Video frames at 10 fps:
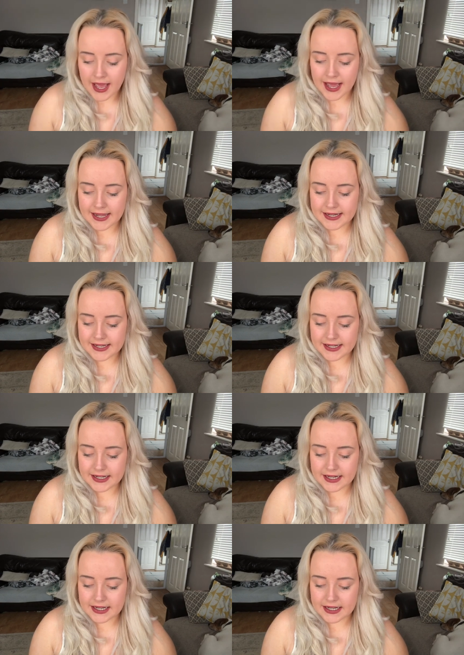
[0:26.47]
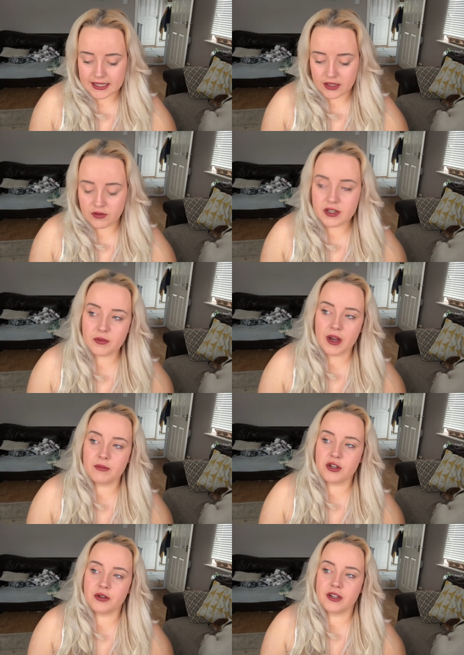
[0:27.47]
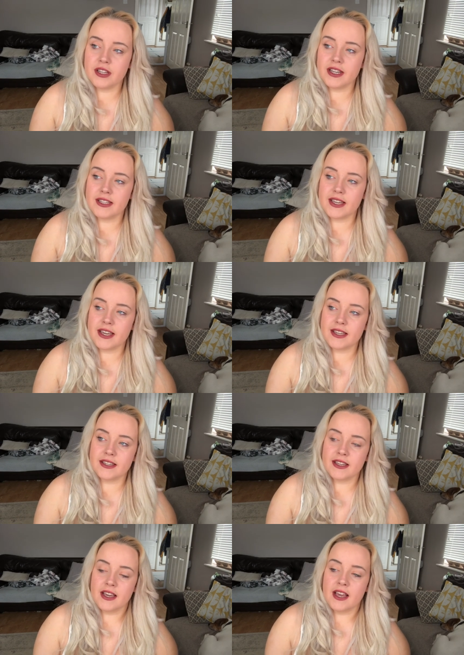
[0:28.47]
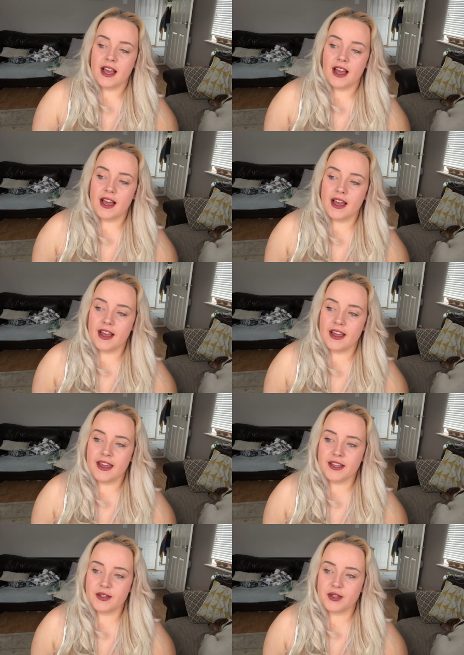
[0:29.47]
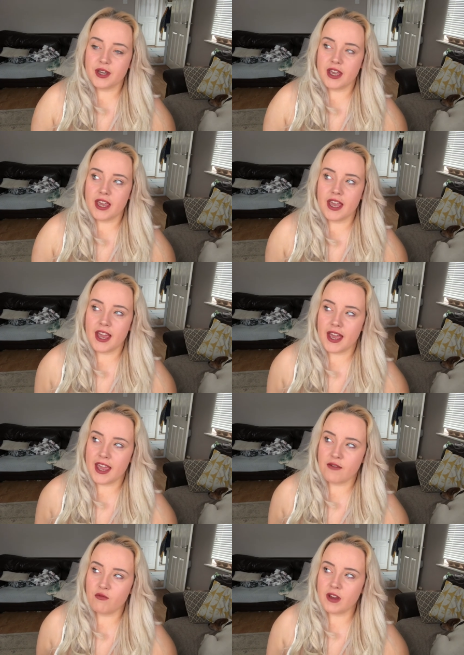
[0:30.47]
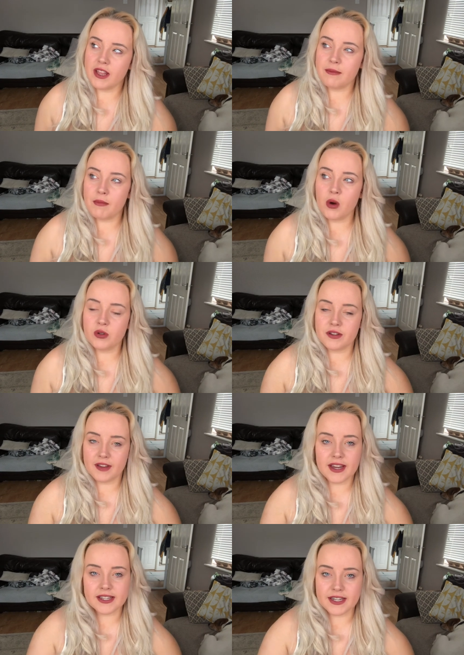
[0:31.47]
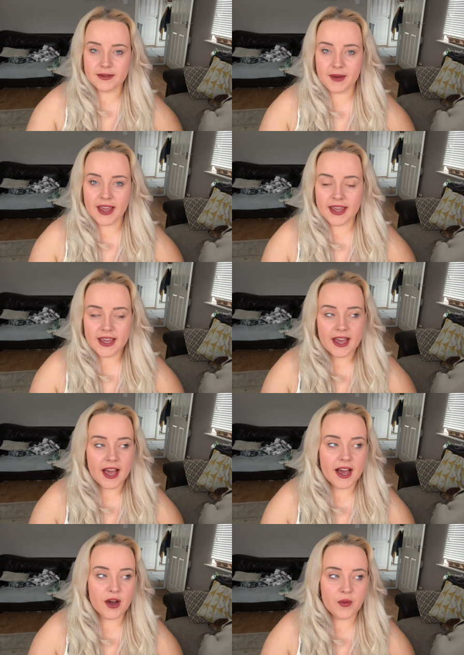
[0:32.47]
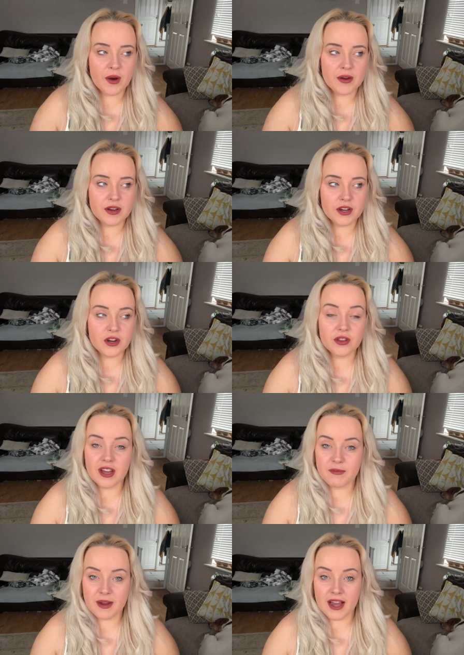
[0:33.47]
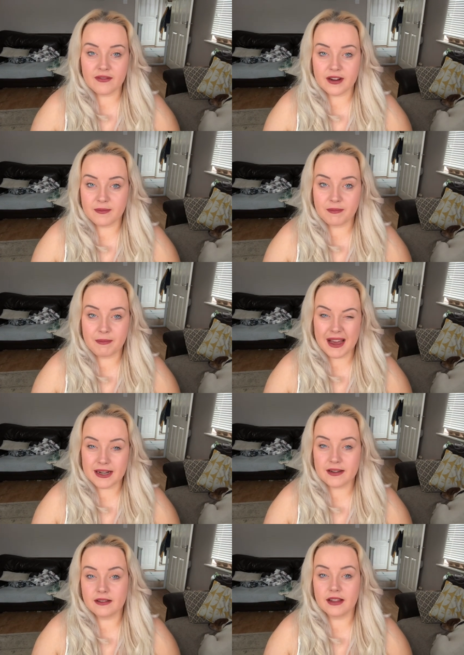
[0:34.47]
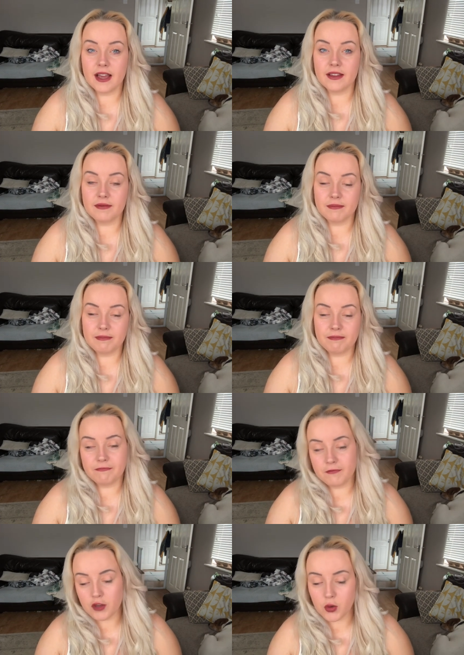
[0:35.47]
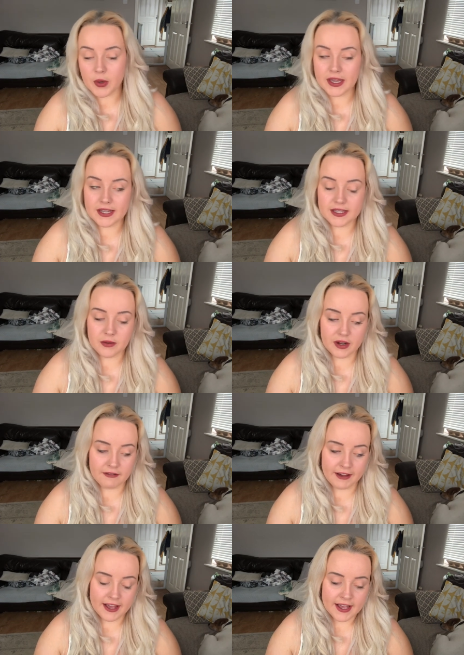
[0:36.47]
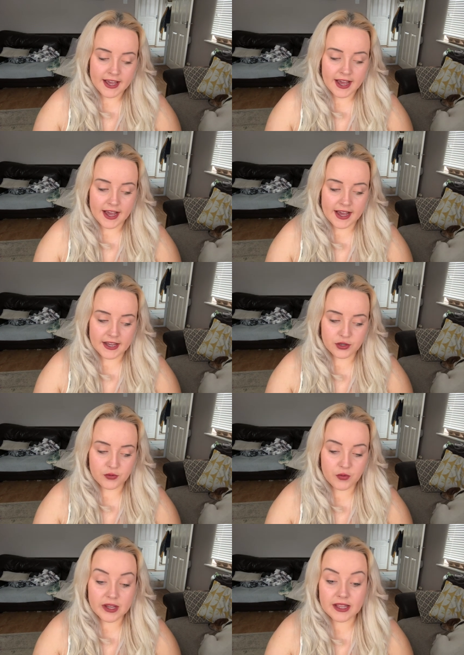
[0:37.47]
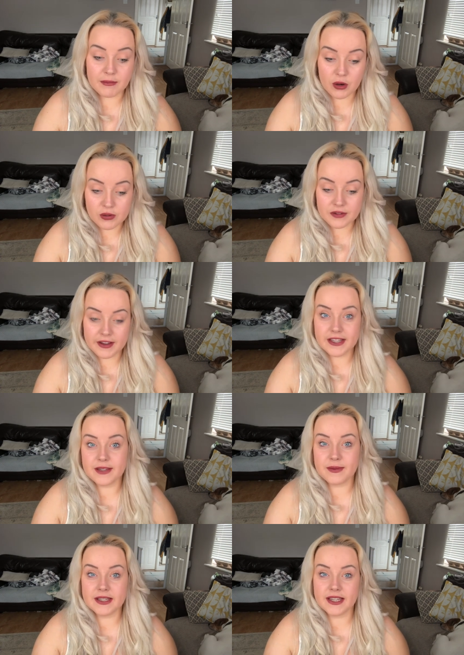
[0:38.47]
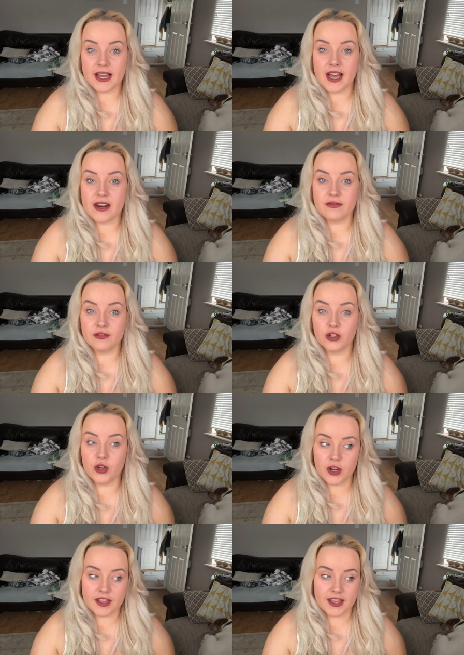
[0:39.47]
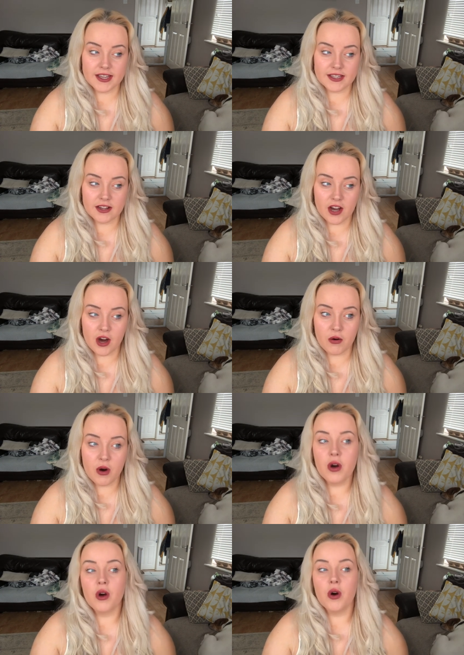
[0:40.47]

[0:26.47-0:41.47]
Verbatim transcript: And the reason why I'm showing you this is Uh, it's it really motivated me uh, when, you know, that I've been having a bad like few weeks or whatever. Uh, it's really motivated me to kind of look at these and go,